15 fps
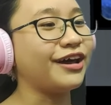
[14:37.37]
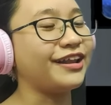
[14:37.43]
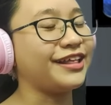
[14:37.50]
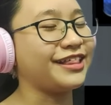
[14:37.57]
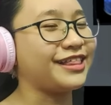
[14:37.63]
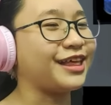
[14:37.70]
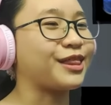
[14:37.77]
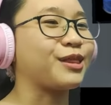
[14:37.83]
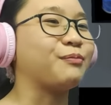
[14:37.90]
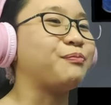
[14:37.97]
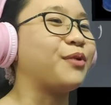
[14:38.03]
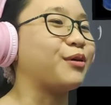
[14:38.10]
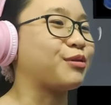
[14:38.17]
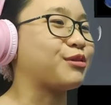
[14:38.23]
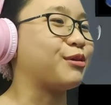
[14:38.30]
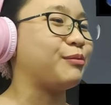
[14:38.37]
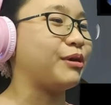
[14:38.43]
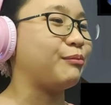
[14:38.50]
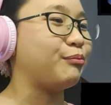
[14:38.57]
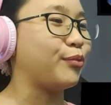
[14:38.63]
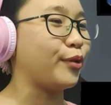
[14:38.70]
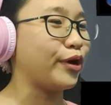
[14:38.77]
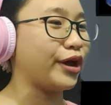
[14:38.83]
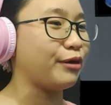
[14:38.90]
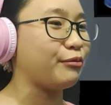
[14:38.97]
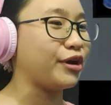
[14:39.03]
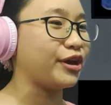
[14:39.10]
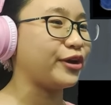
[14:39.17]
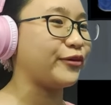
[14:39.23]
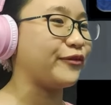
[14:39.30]
what is this supposed to be? Boy,
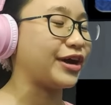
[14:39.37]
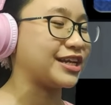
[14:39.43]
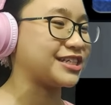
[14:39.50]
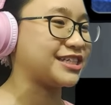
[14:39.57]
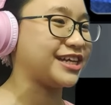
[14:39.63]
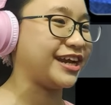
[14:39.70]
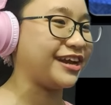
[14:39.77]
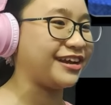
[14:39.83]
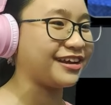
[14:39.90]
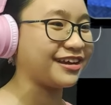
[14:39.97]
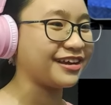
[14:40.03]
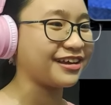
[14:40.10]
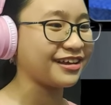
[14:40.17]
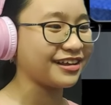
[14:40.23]
what are you watching?